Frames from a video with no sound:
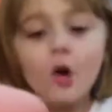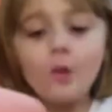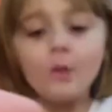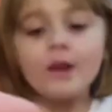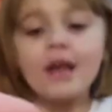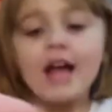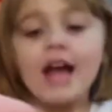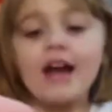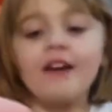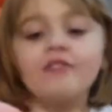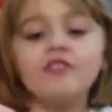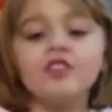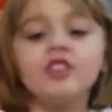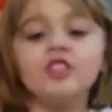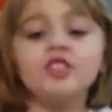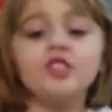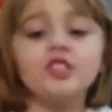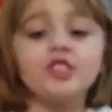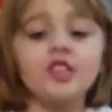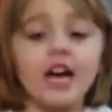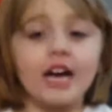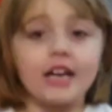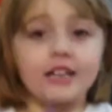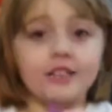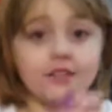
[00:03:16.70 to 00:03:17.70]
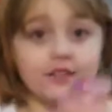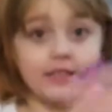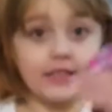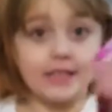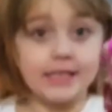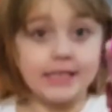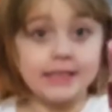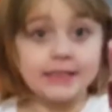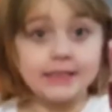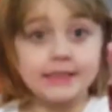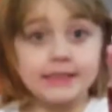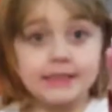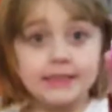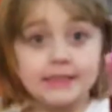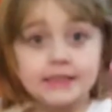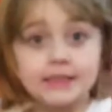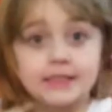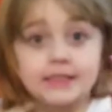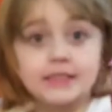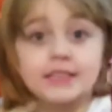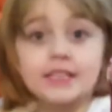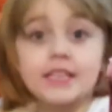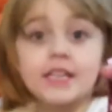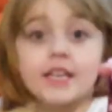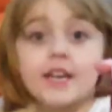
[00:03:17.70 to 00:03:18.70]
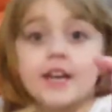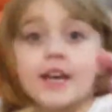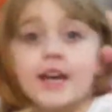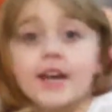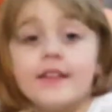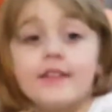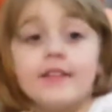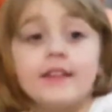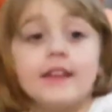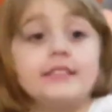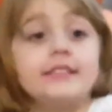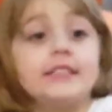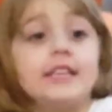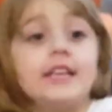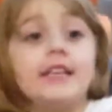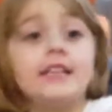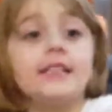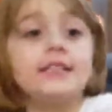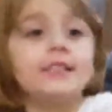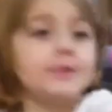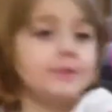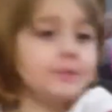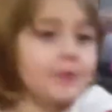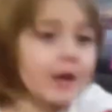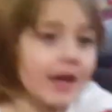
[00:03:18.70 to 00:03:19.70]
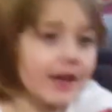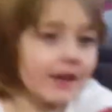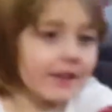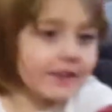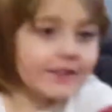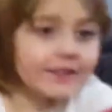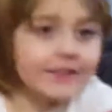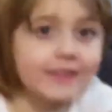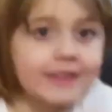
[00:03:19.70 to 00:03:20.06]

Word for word: we have the checklist. Yep. This is what